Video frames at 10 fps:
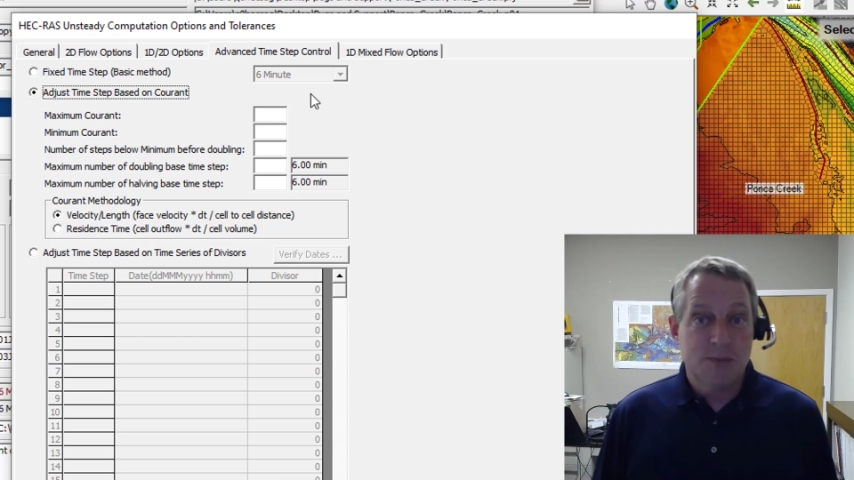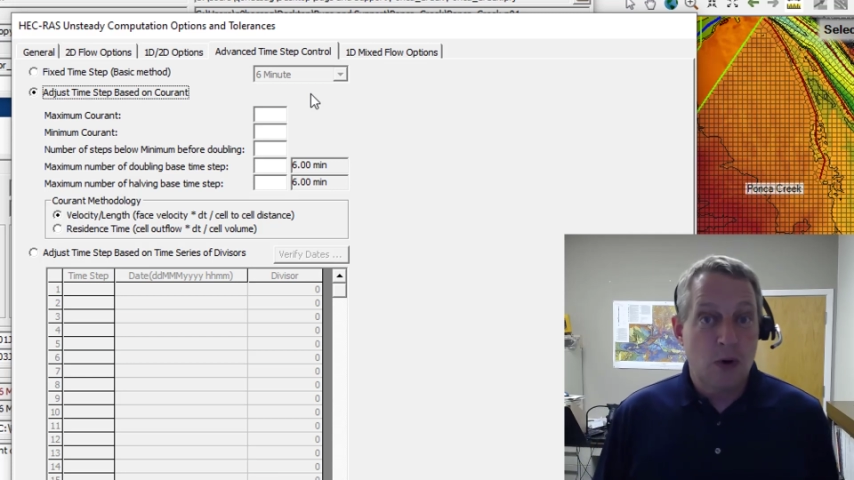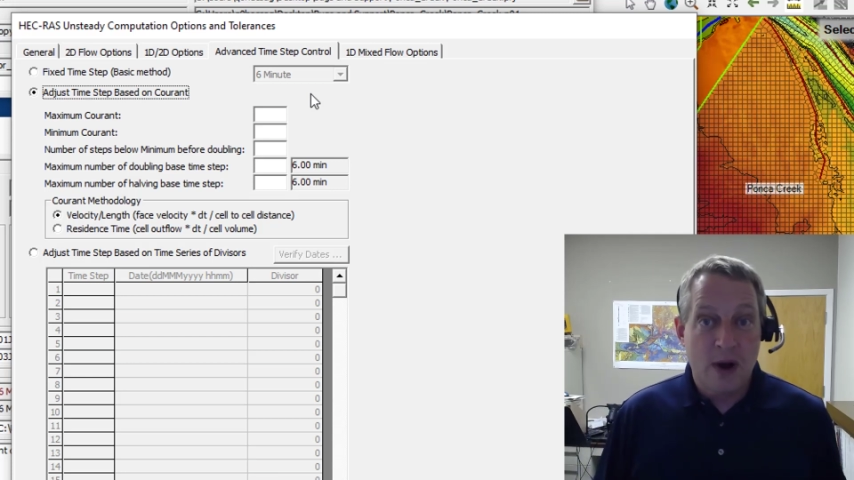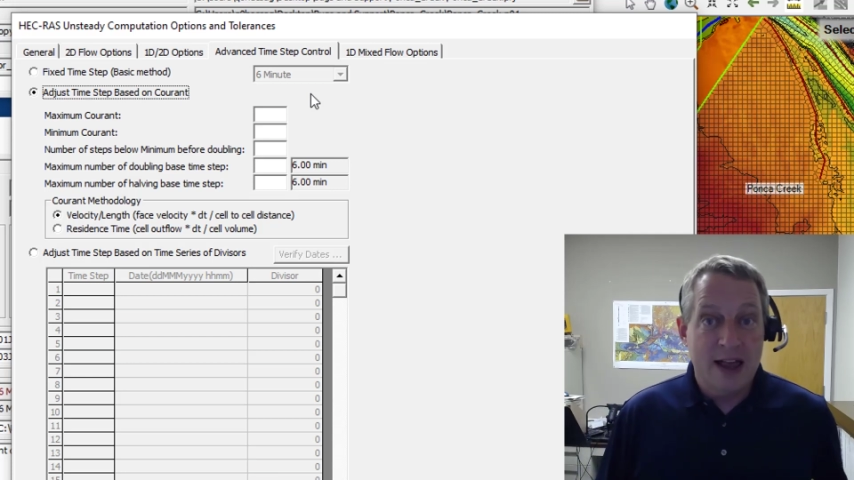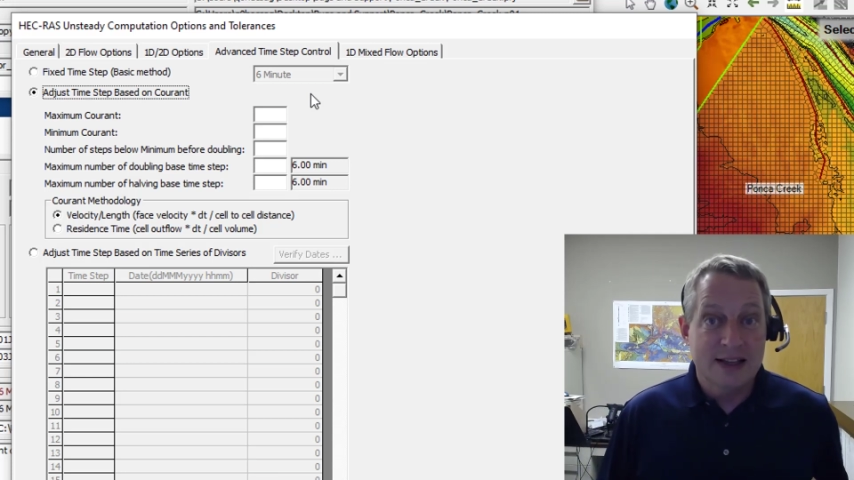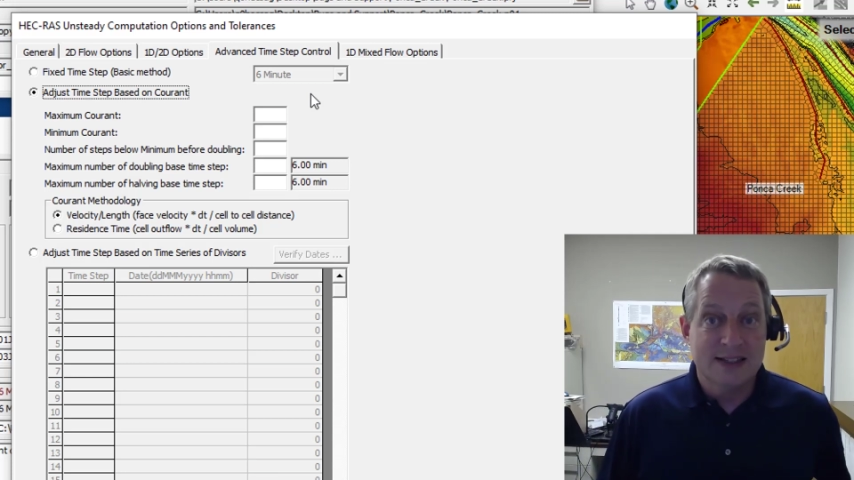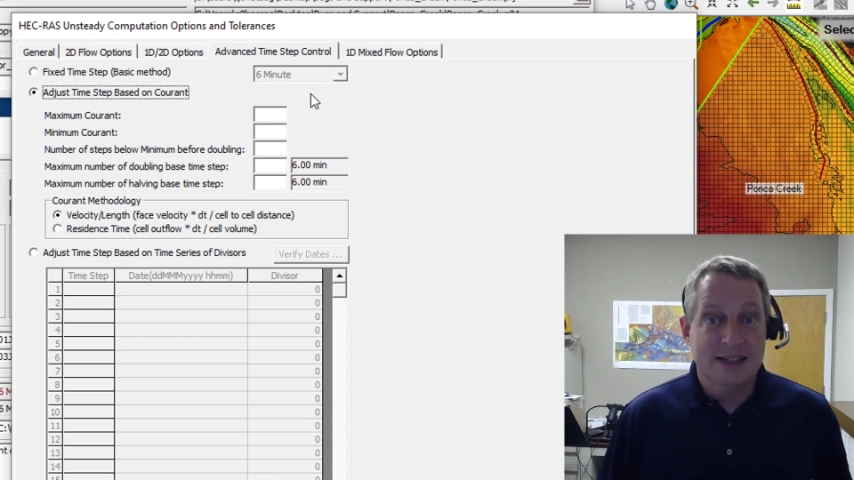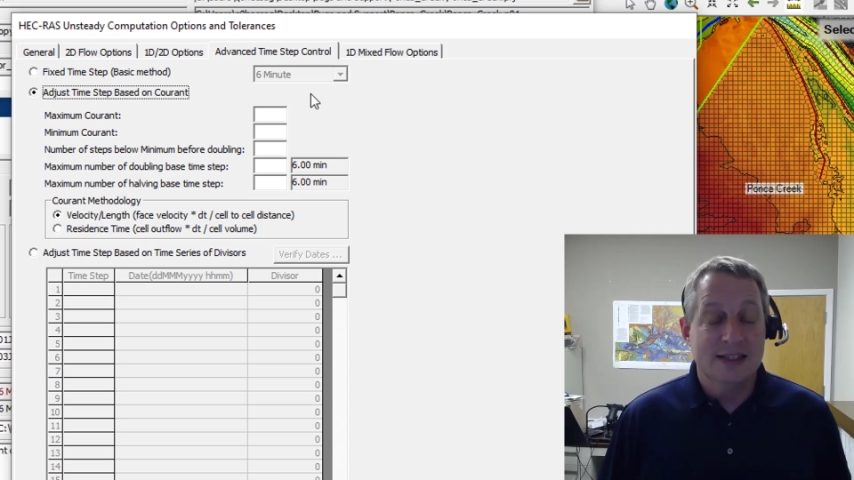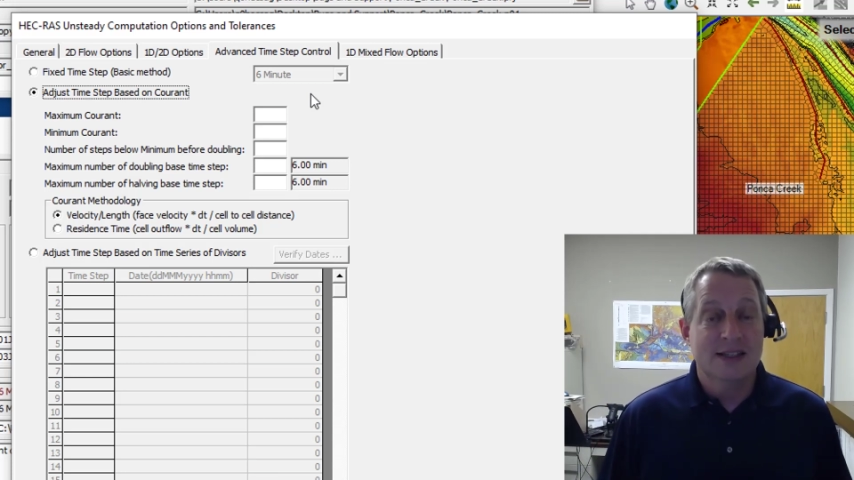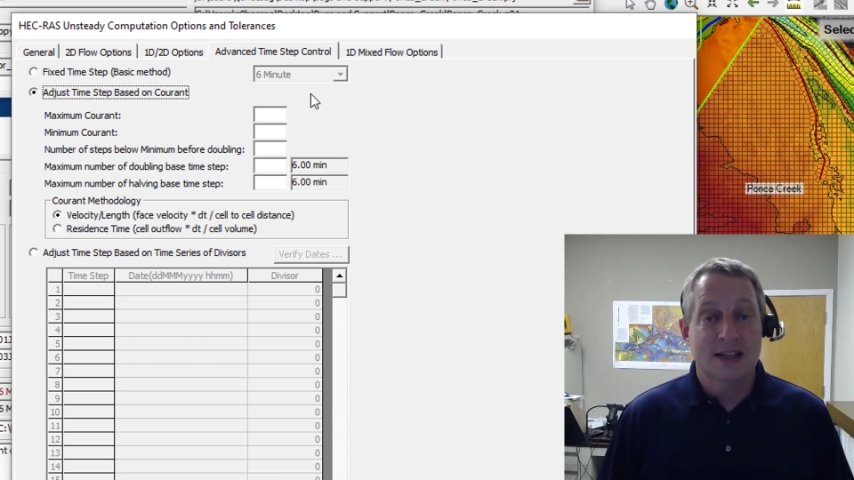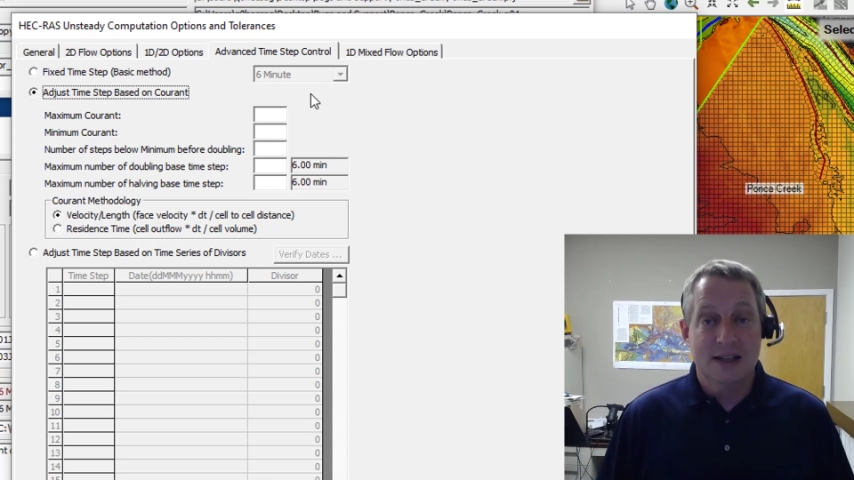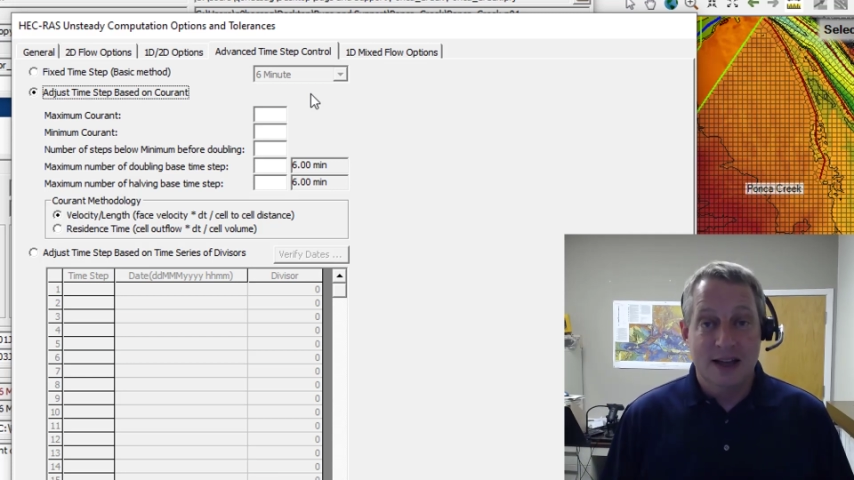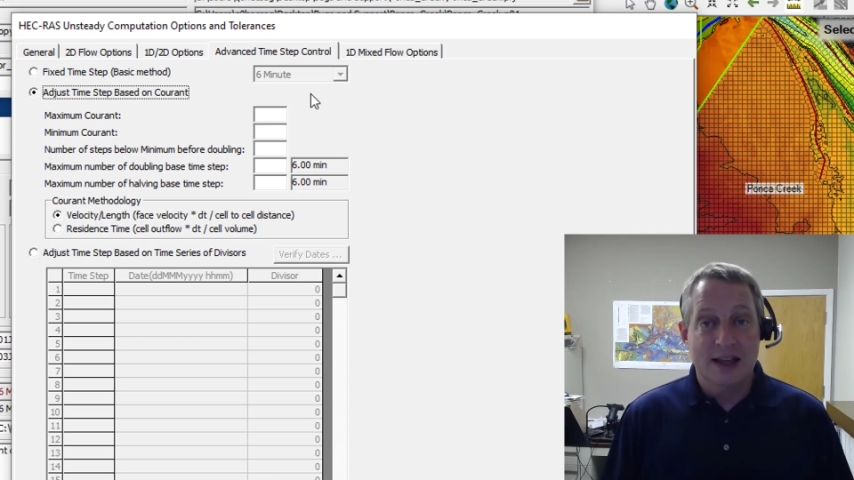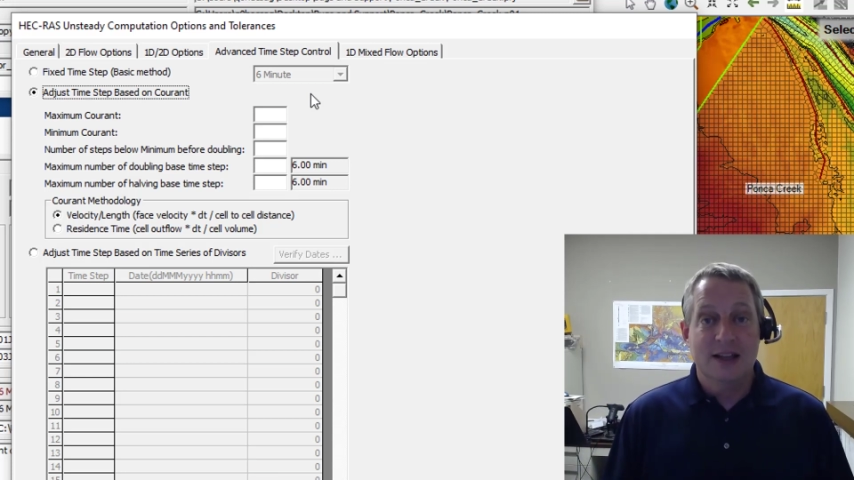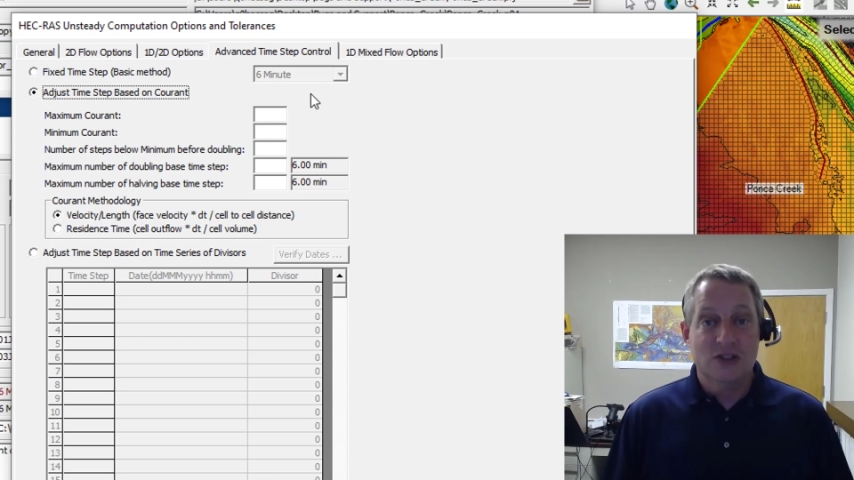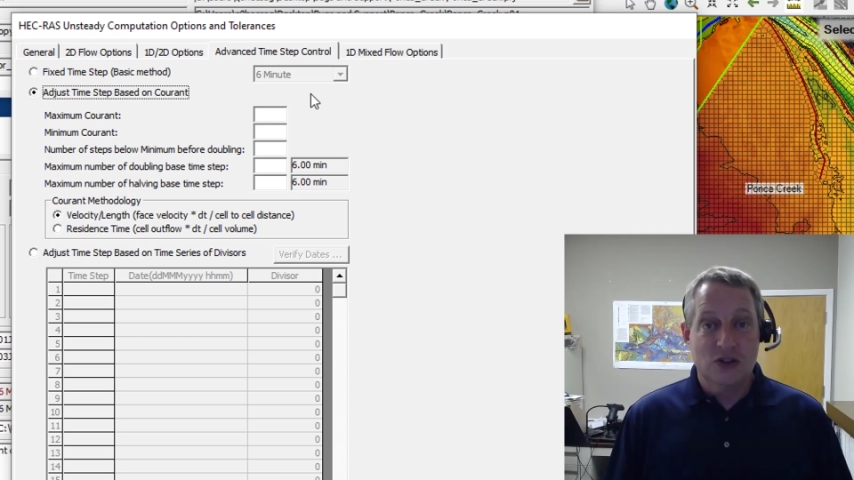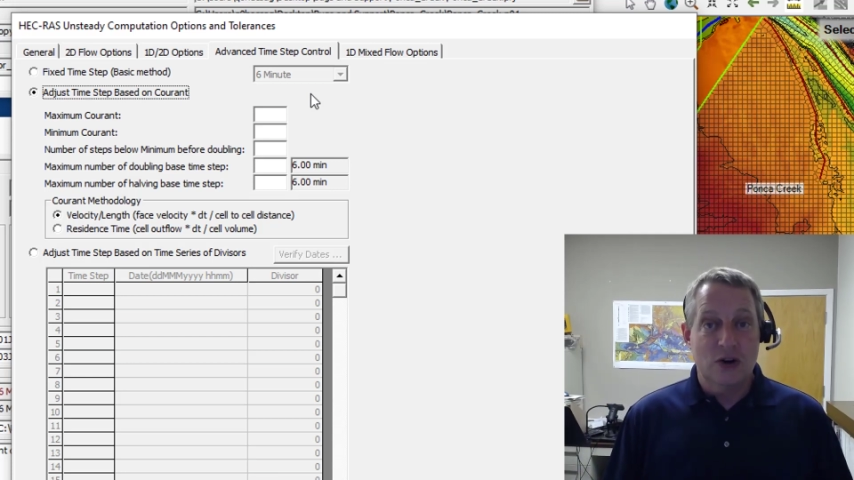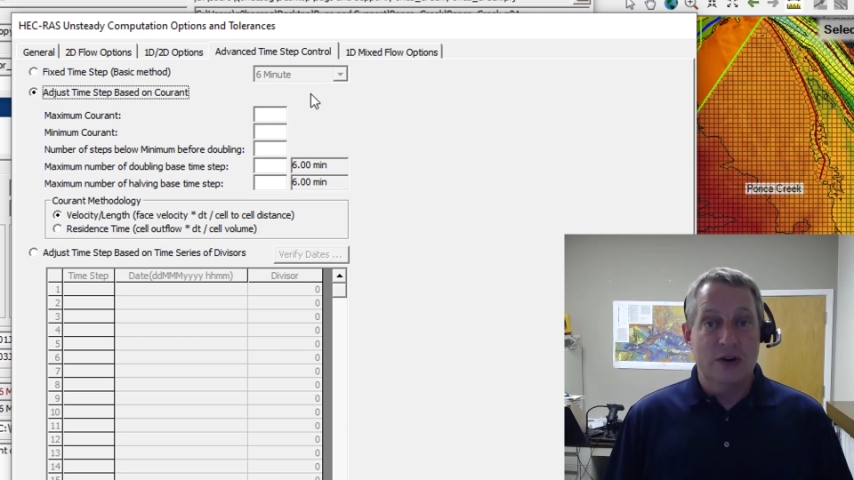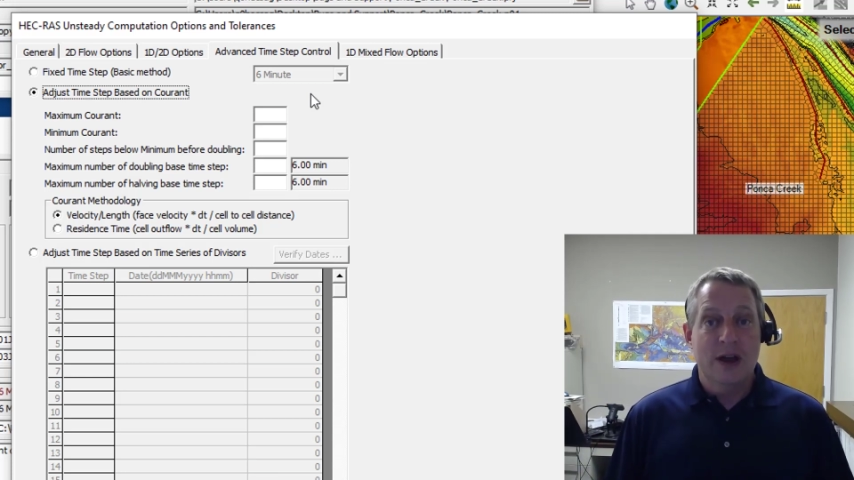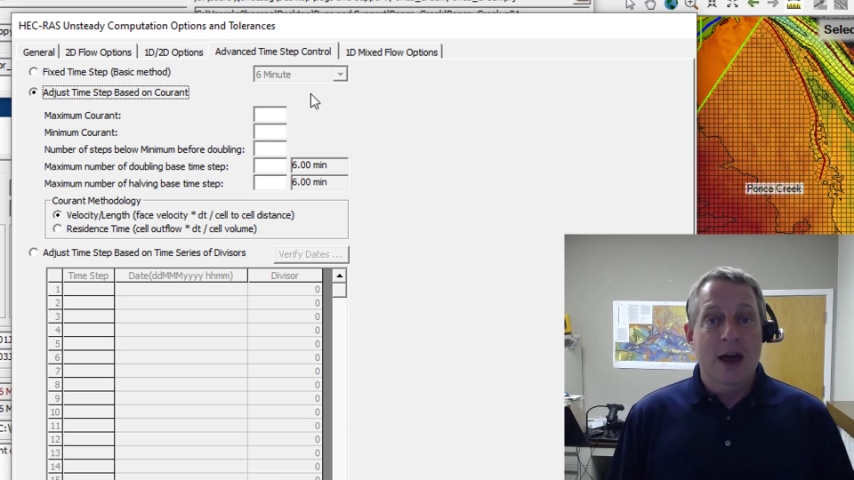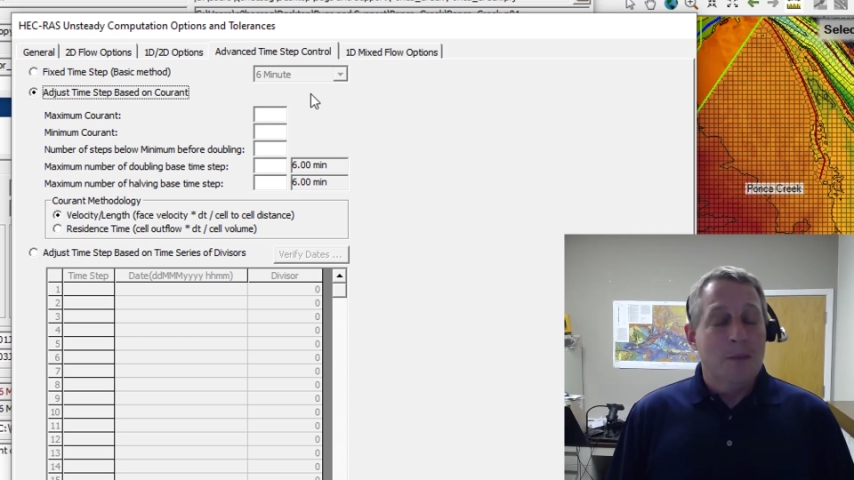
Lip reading: paralysis and get concerned.